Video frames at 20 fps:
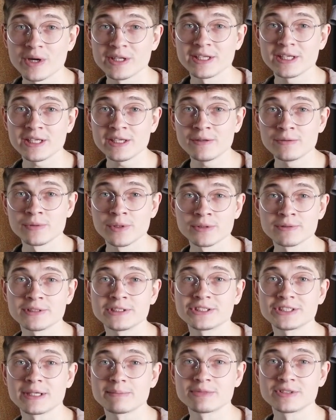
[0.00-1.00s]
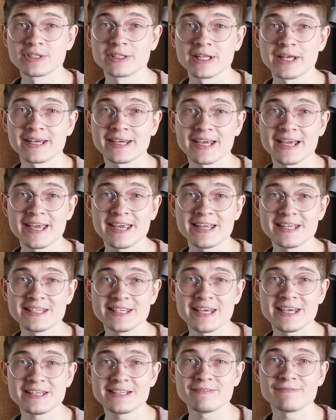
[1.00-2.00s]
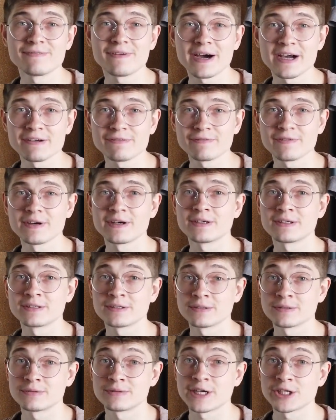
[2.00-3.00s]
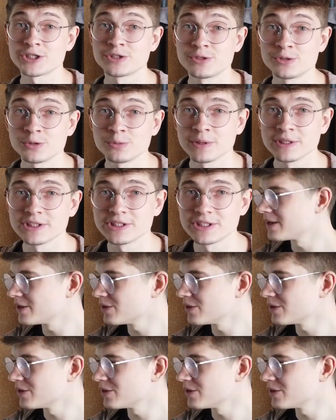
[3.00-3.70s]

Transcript: 1 euro is something like 80, 85 Russian rubles.